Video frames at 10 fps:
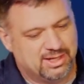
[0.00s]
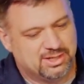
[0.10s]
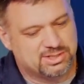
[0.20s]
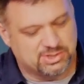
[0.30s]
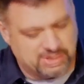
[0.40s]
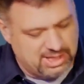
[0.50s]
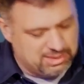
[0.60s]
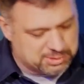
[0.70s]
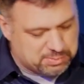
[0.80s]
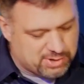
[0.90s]
So
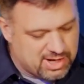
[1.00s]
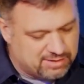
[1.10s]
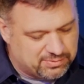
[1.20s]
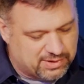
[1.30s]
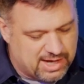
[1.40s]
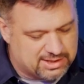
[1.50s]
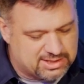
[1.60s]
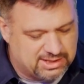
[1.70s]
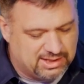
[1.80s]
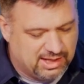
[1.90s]
he was praying for
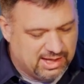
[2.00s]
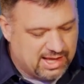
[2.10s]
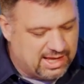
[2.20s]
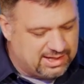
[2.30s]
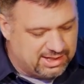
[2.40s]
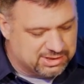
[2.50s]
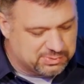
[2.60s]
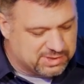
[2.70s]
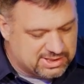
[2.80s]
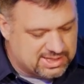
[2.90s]
us. And and
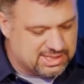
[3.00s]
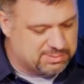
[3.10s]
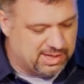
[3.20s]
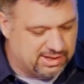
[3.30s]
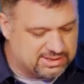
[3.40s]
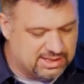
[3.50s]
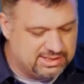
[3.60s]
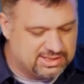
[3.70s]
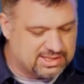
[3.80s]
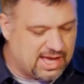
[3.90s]
here's what he says about us
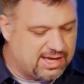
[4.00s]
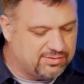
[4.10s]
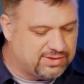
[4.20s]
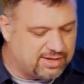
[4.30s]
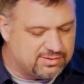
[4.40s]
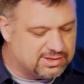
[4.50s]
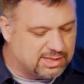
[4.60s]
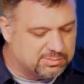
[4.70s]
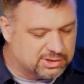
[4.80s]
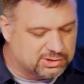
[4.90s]
He says, I have given
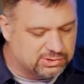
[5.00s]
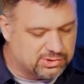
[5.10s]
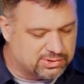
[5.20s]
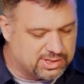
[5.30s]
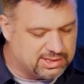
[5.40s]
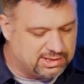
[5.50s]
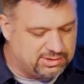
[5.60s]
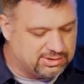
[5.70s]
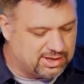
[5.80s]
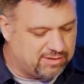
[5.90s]
them the glory that
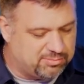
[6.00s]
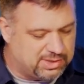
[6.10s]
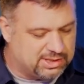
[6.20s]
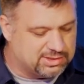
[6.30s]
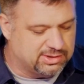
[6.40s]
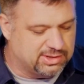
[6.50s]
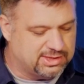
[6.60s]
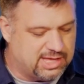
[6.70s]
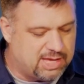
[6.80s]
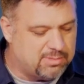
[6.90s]
you gave me
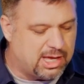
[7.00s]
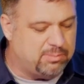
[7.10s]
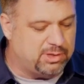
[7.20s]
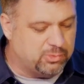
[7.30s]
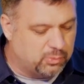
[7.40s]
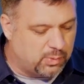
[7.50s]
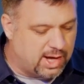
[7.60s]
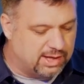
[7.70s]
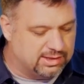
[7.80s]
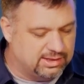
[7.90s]
that they may be
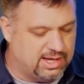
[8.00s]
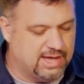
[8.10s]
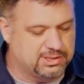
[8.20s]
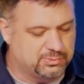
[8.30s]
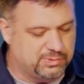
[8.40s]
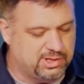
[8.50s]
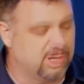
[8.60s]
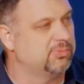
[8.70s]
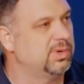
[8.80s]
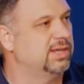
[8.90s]
one as we
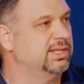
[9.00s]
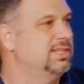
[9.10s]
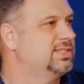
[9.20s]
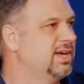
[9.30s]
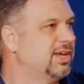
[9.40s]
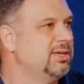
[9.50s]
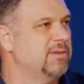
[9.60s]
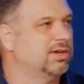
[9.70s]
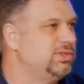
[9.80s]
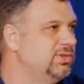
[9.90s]
are one. He's talking
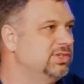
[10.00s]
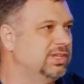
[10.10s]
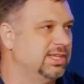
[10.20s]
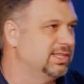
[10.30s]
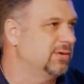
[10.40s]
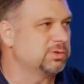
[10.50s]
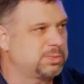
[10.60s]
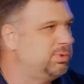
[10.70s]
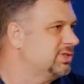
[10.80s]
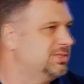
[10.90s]
about unity, that we're
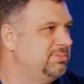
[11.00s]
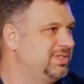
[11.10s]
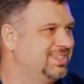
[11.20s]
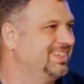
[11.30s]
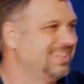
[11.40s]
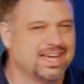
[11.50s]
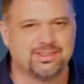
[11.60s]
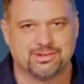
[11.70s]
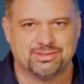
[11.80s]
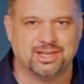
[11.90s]
supposed mm. to be mm.
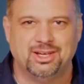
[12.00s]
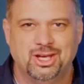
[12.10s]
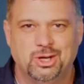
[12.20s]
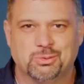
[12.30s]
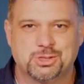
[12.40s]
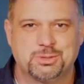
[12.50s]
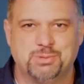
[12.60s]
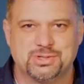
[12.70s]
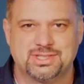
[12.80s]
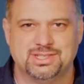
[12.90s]
together, that we're
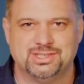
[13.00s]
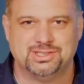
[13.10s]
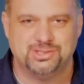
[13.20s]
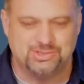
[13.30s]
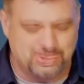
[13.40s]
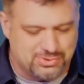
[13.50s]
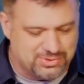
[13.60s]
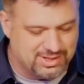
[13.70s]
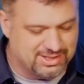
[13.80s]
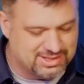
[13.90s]
supposed to
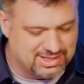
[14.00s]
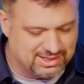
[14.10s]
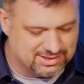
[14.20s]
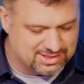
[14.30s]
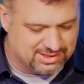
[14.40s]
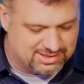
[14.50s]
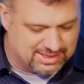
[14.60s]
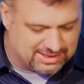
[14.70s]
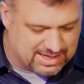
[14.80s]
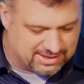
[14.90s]
do these things
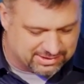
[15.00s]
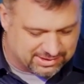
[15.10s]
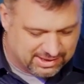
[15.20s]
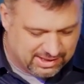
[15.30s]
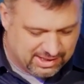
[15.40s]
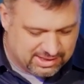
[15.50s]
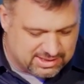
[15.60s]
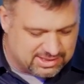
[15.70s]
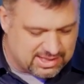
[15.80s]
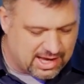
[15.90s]
together. He
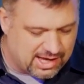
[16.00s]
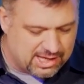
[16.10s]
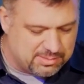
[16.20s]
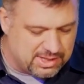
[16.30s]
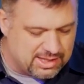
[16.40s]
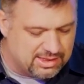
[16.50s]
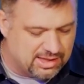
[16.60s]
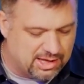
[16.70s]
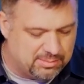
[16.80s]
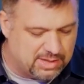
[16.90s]
says, mm. I am in
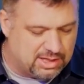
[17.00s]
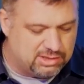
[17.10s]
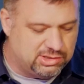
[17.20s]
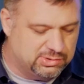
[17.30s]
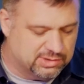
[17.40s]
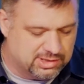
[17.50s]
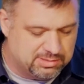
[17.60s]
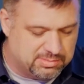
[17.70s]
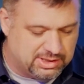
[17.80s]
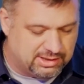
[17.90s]
them and you are
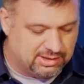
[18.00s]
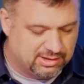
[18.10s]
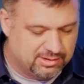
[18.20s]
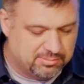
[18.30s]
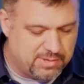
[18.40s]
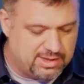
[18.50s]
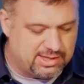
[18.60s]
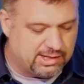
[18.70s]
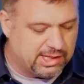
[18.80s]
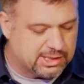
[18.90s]
in me. May
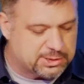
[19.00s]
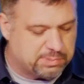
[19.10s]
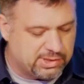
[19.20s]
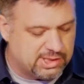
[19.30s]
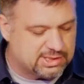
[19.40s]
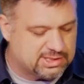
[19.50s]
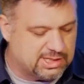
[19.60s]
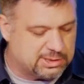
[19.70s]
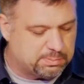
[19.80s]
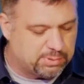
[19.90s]
they experience
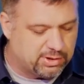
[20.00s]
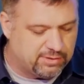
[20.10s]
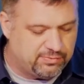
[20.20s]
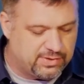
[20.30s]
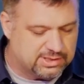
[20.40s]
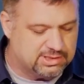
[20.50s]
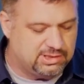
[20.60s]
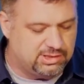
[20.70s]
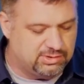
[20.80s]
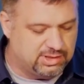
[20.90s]
such perfect
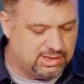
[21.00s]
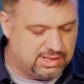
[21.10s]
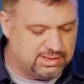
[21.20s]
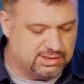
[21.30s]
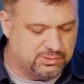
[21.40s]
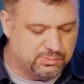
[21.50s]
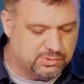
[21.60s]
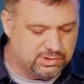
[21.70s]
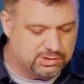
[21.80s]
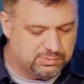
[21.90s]
unity that the
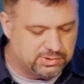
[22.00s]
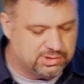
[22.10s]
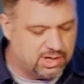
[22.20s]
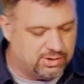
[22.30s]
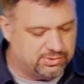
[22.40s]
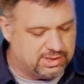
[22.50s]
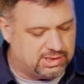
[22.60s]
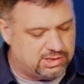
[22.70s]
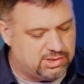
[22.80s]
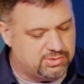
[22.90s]
world will know
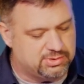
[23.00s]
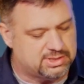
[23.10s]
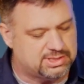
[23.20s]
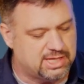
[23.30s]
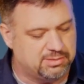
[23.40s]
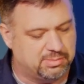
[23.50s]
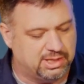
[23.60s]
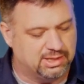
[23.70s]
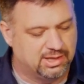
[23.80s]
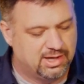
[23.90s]
that you sent
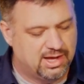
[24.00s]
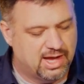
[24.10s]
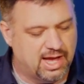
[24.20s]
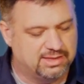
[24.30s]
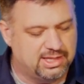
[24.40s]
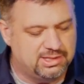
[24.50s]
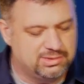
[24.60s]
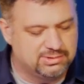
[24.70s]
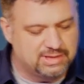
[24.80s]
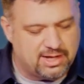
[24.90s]
me and that
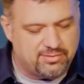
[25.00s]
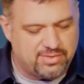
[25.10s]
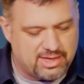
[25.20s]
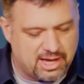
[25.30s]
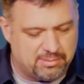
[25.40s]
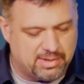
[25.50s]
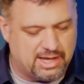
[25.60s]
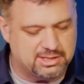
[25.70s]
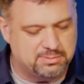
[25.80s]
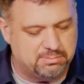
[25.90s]
you love them
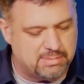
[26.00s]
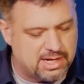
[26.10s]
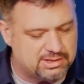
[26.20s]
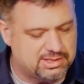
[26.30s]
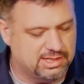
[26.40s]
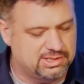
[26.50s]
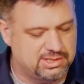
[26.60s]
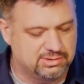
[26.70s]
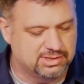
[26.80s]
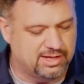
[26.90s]
as much as
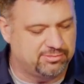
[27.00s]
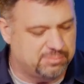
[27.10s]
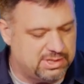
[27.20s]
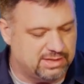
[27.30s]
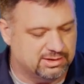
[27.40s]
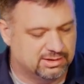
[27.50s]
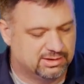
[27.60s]
you love me.